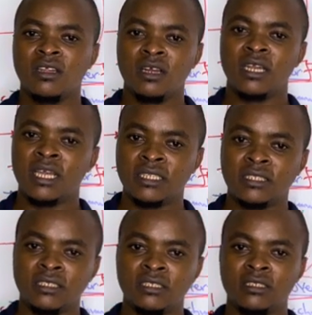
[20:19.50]

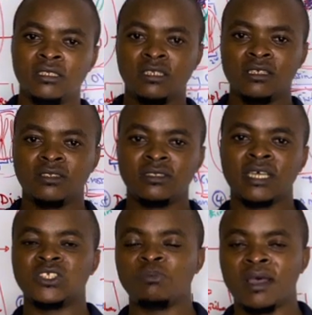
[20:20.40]
Leti,
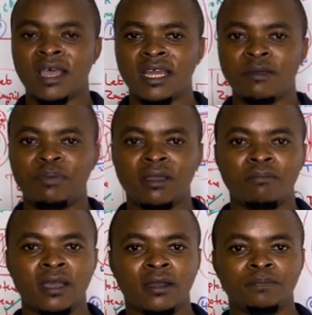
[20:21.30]
Zanzibar, and
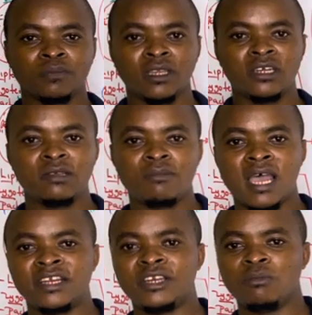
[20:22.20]
Pemba,
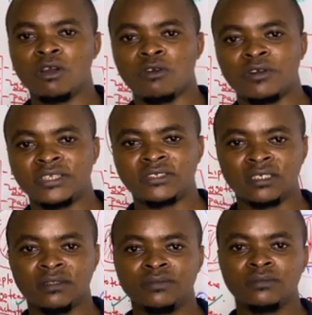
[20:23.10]
demand democracy.
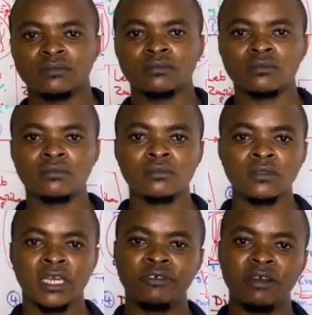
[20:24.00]

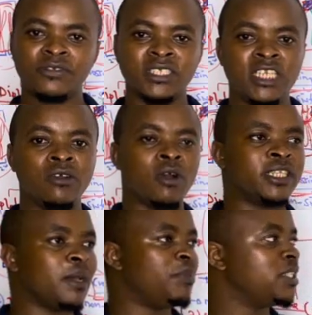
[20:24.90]
And we have seen what
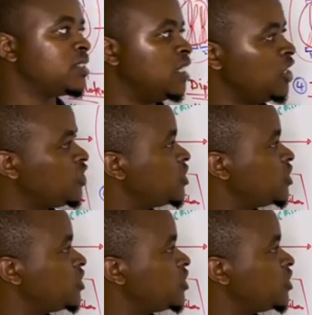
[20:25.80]
happens in each